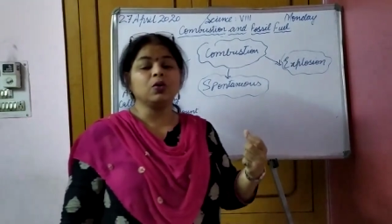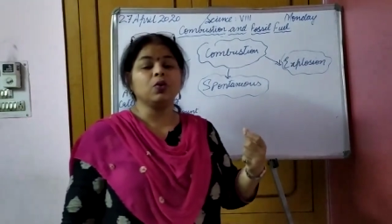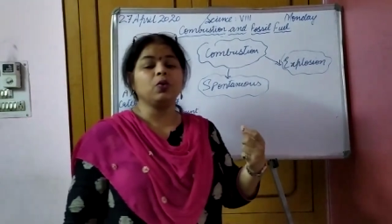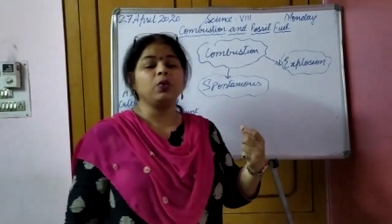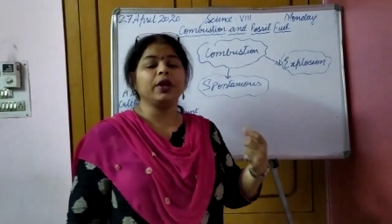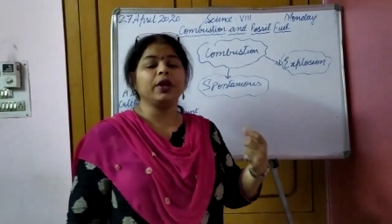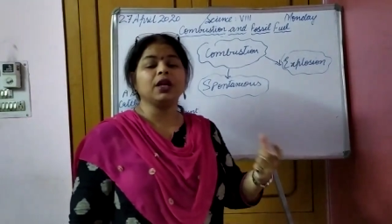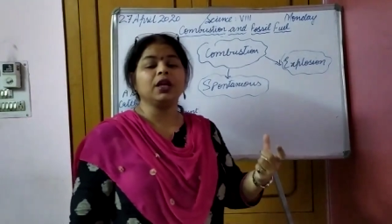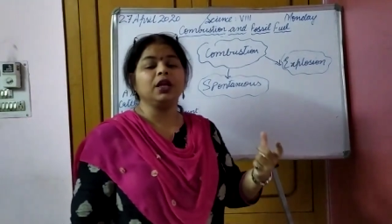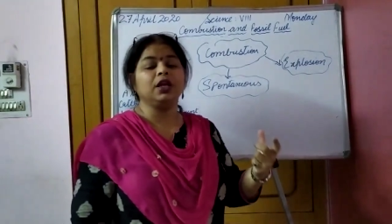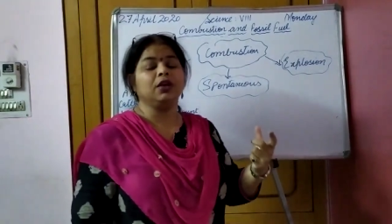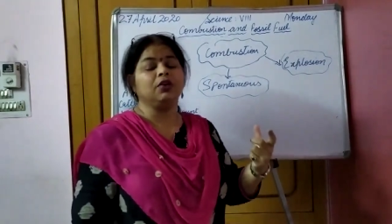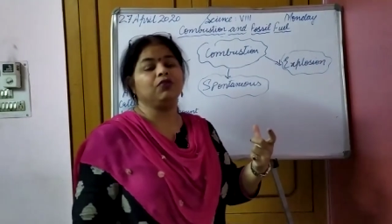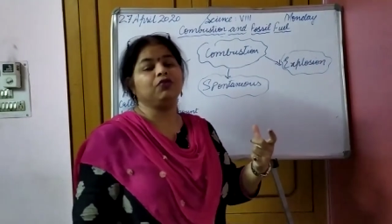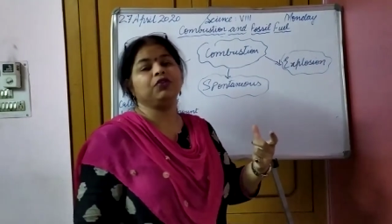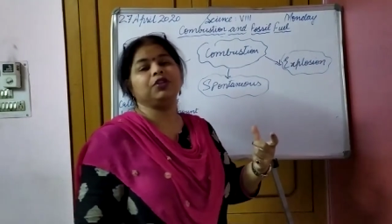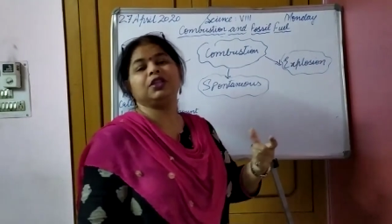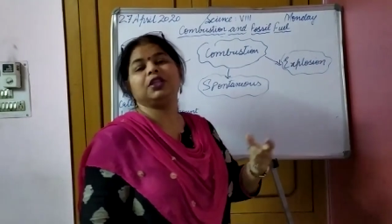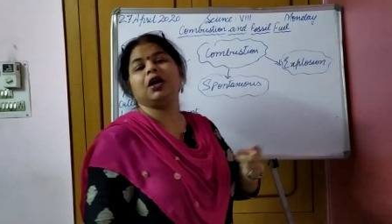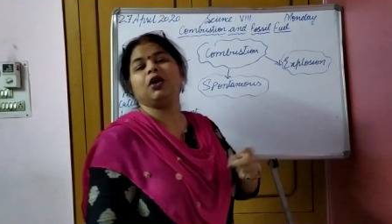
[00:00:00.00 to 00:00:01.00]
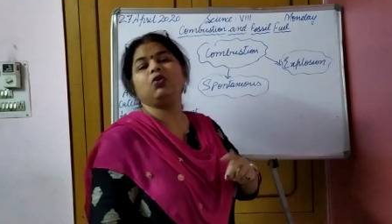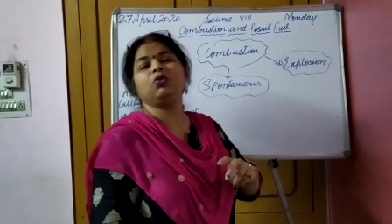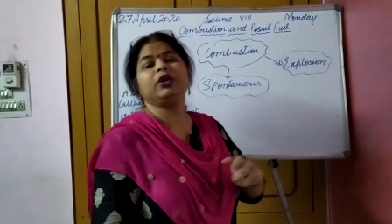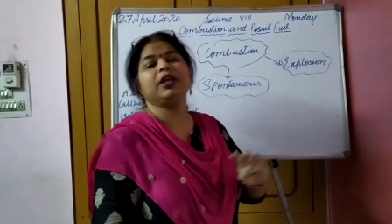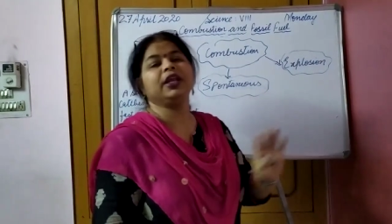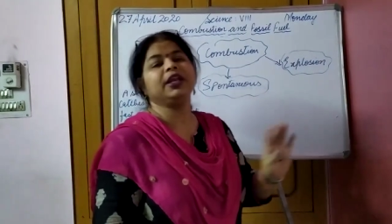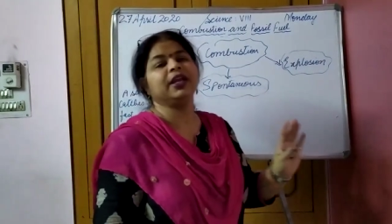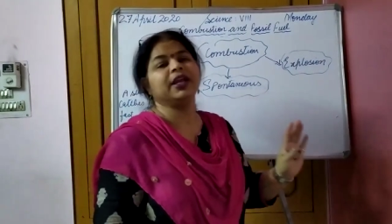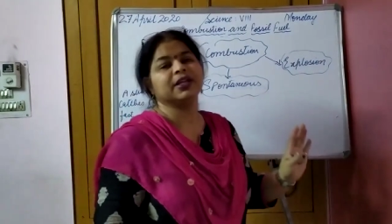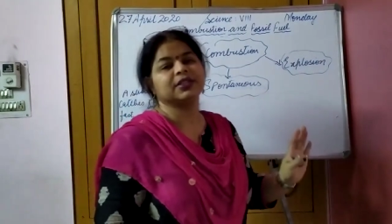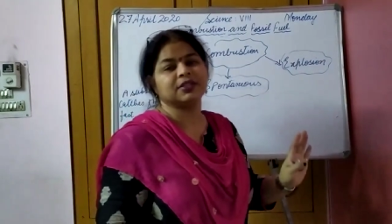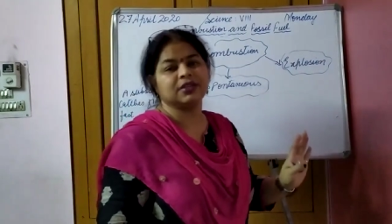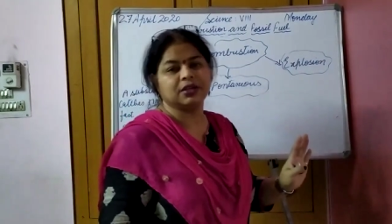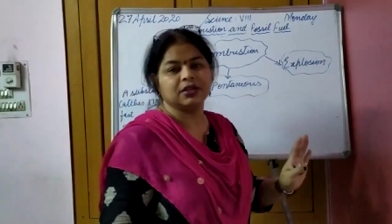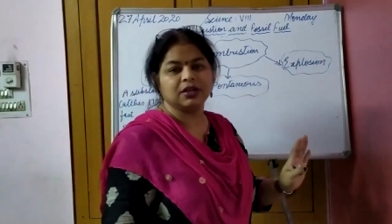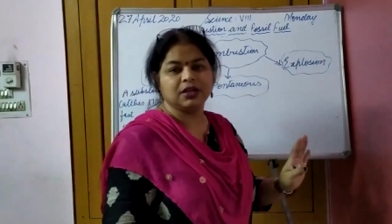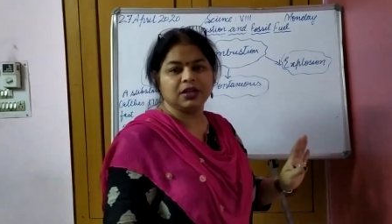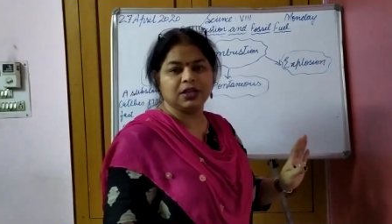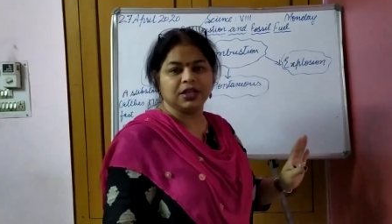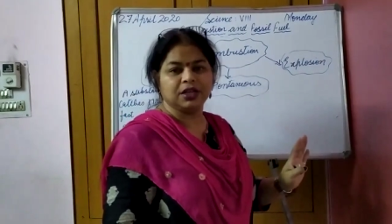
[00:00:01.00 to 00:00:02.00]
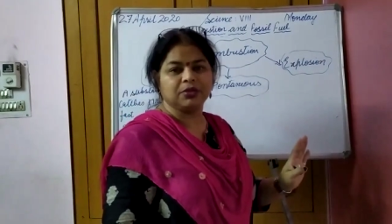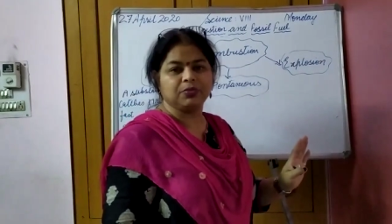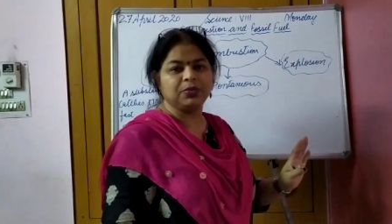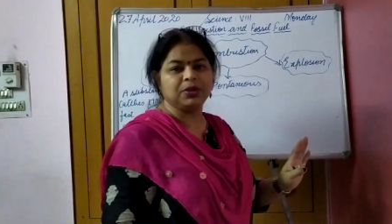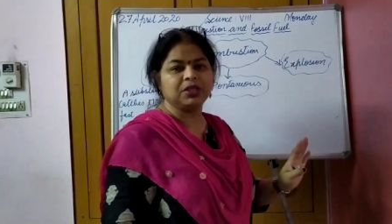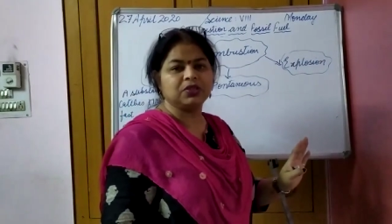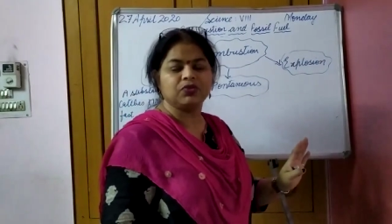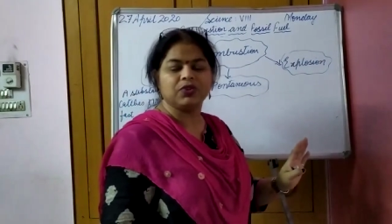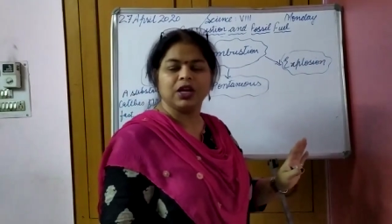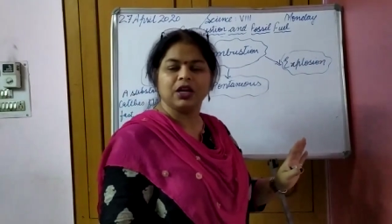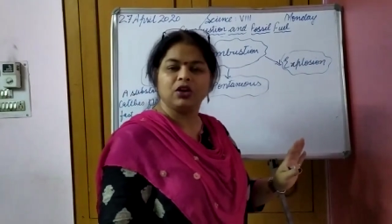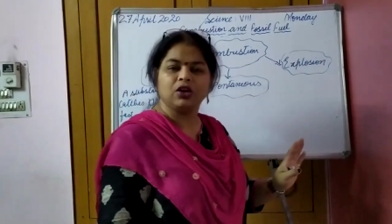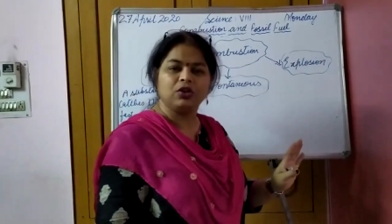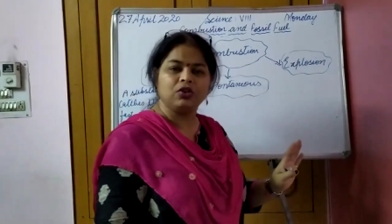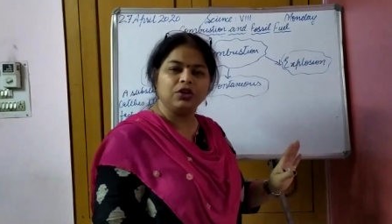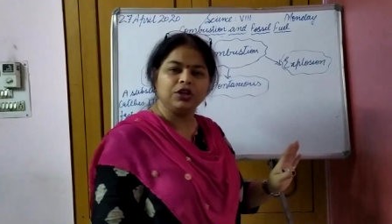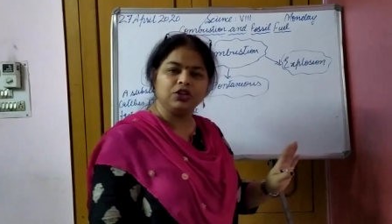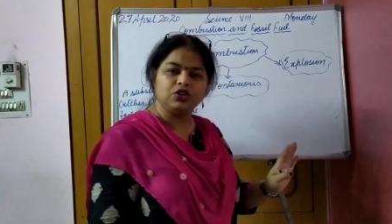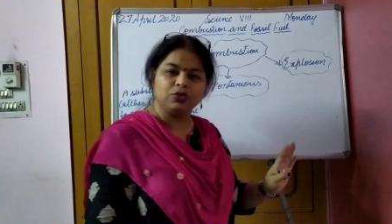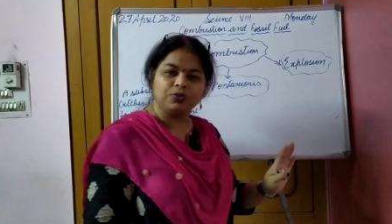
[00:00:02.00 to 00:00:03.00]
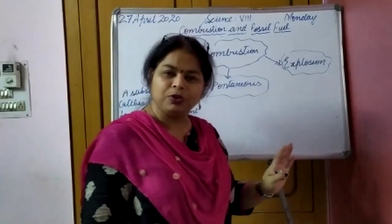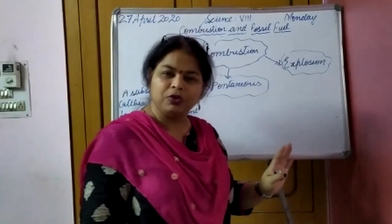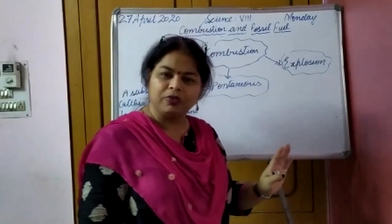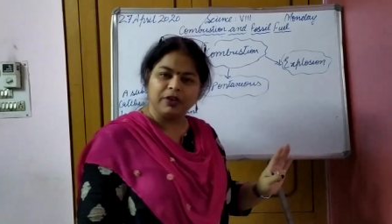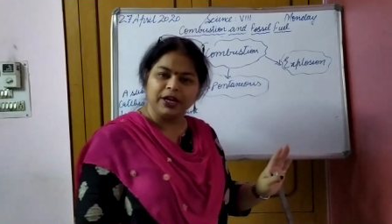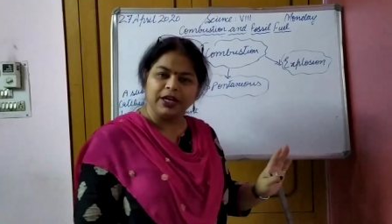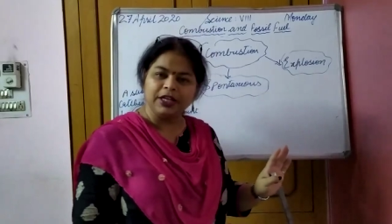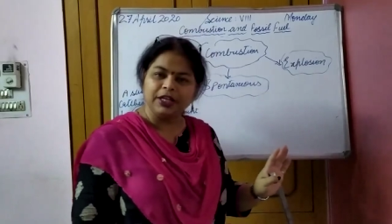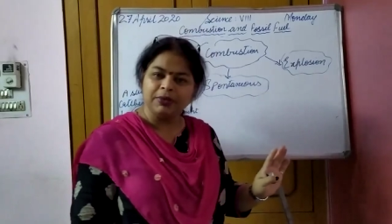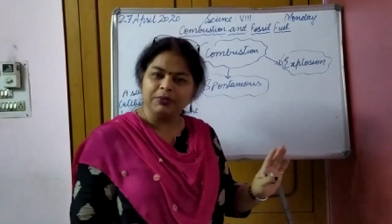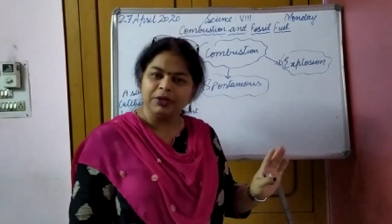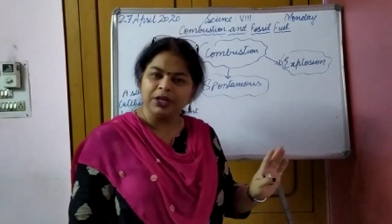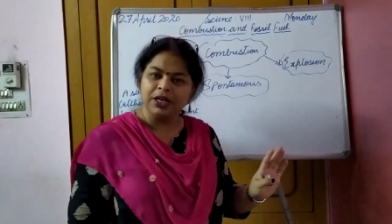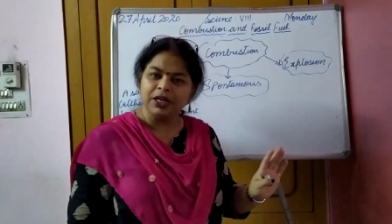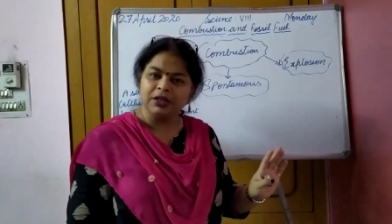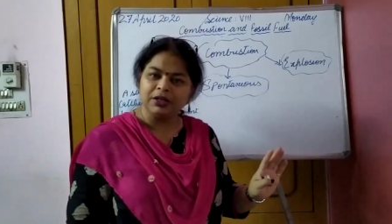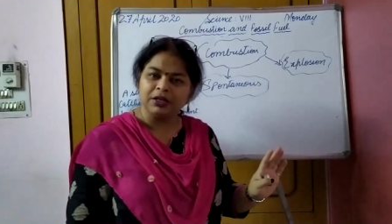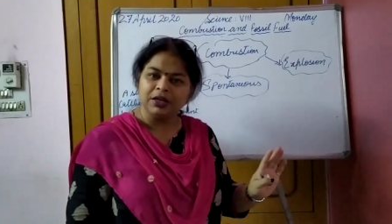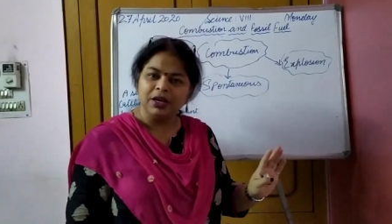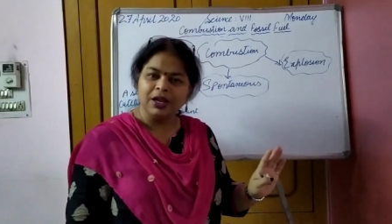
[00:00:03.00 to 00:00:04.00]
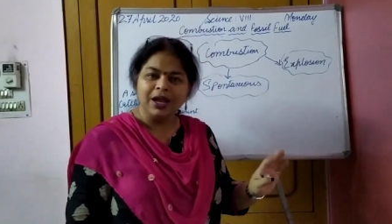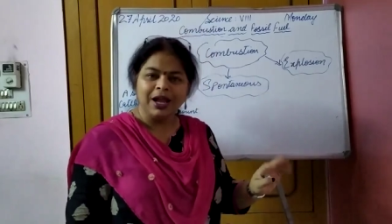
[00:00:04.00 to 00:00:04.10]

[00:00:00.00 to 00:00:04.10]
quickly without any external heat means we are not going to provide them heat